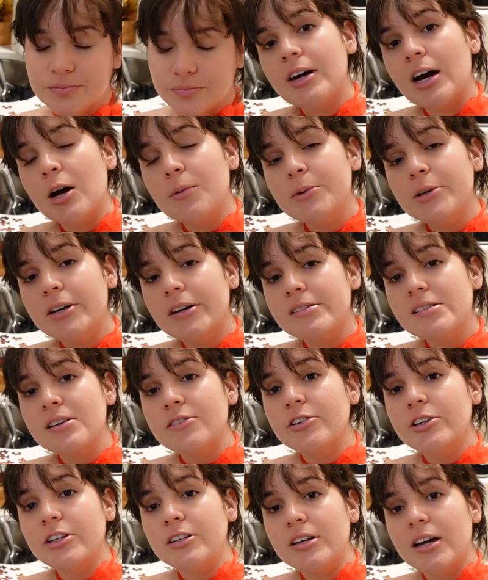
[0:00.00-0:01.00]
I hope you guys have
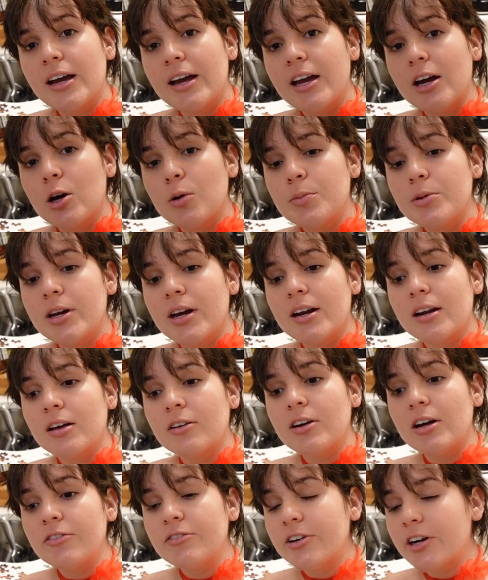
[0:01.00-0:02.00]
a good night. I hope you had
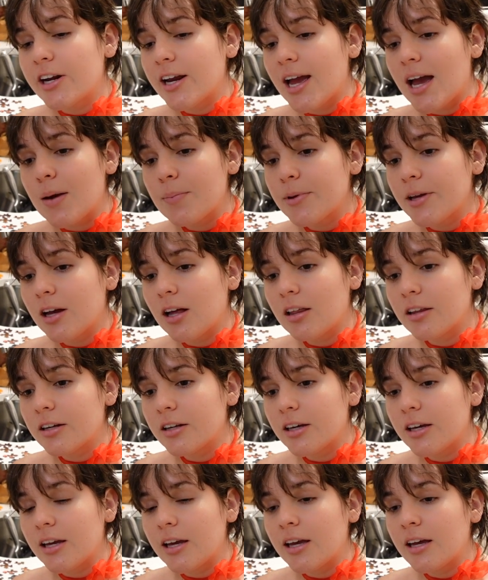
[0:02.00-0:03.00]
a very happy
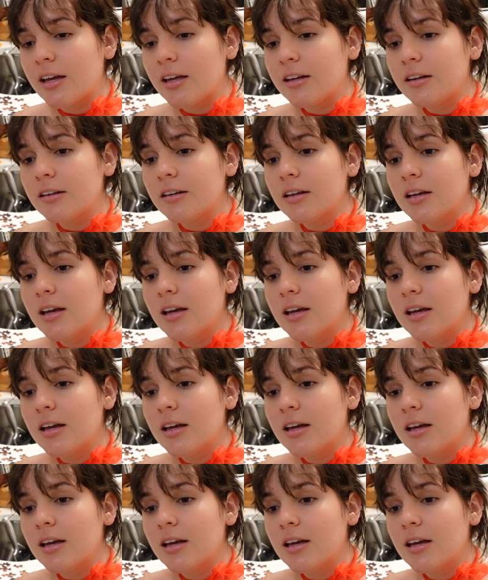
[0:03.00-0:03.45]
holiday, and